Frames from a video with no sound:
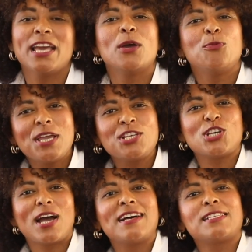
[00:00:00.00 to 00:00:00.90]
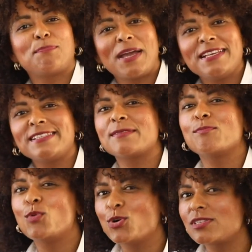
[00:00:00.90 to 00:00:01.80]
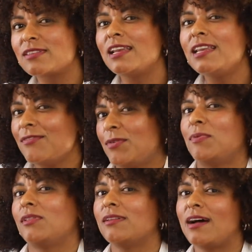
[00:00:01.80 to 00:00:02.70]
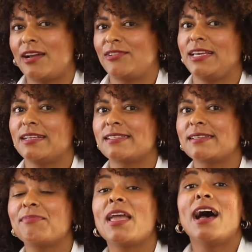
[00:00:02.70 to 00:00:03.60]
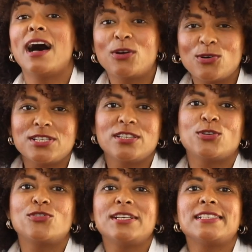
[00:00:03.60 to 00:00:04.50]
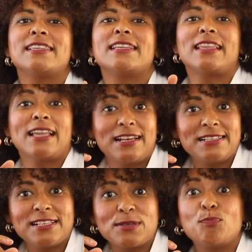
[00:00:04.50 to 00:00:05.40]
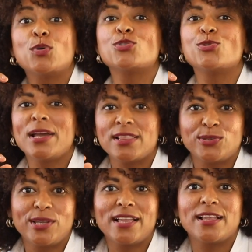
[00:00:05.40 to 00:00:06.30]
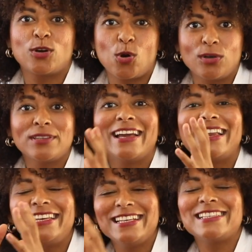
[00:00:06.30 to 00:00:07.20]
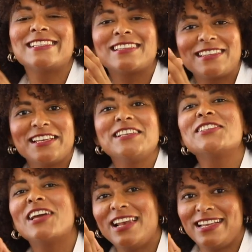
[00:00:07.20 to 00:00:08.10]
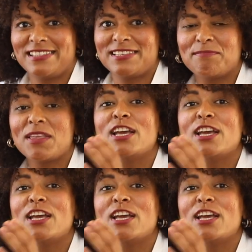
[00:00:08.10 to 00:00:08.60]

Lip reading: Which are Spain's most livable areas? According to recent analysis, Pozuelo de Alarcón leads this list.